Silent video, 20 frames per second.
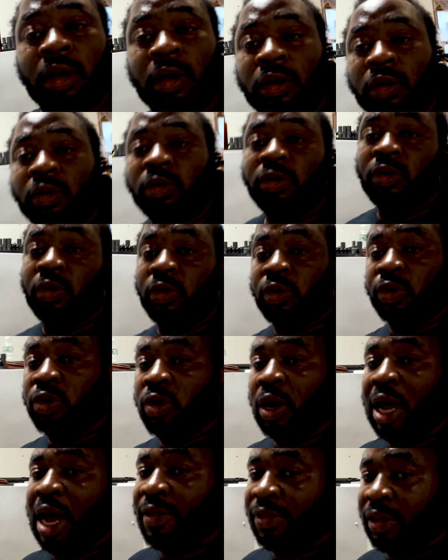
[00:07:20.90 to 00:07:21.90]
you knew you was
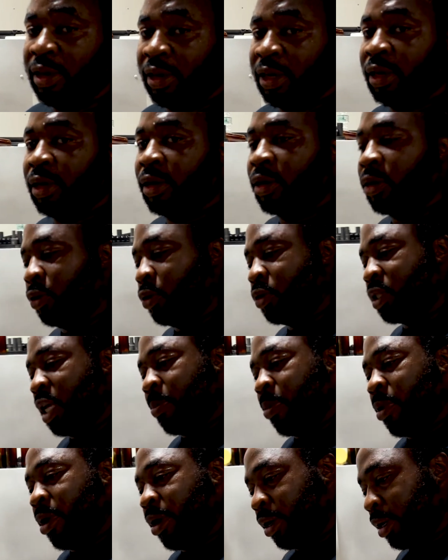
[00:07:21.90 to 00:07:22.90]
gonna have to use that
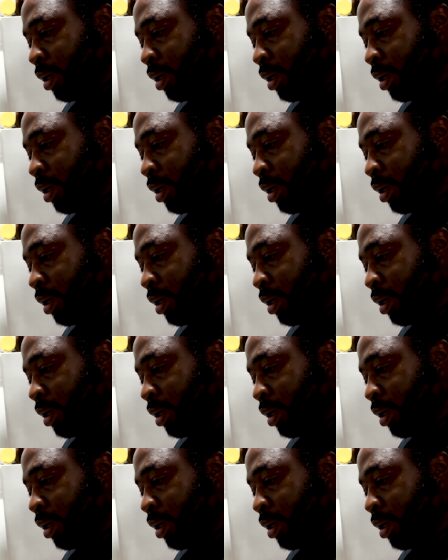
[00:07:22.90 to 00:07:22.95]
part